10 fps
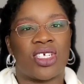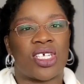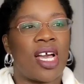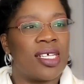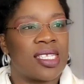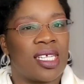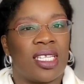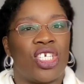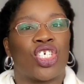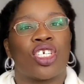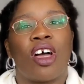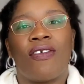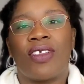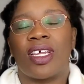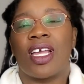just constantly
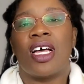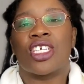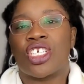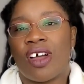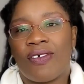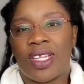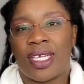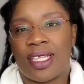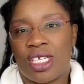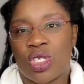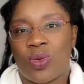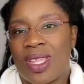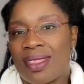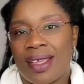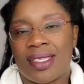shoveling these
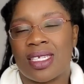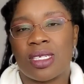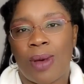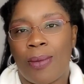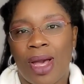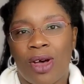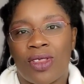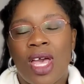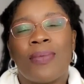sweet things into my mouth.